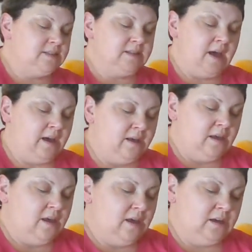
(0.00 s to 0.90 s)
sat
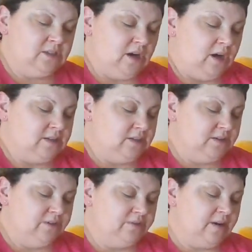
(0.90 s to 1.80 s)
and talked
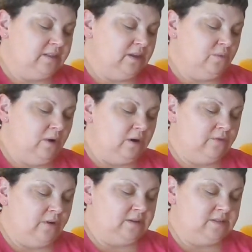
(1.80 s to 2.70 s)
until finally
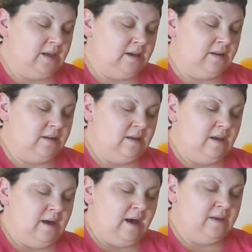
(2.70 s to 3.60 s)
Waterfall said,
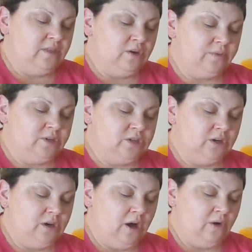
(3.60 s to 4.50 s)
I think we
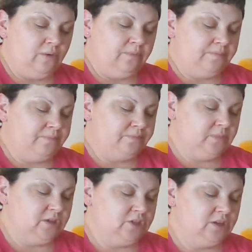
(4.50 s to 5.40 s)
should go.
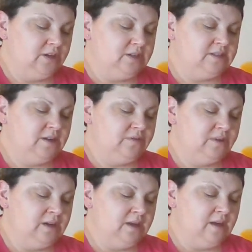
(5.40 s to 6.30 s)
She looked at
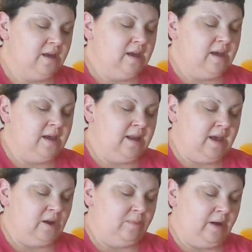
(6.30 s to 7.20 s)
Tiffany and
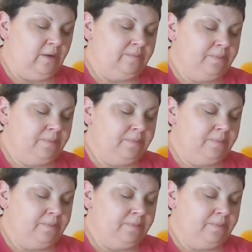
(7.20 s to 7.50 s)
Annabelle.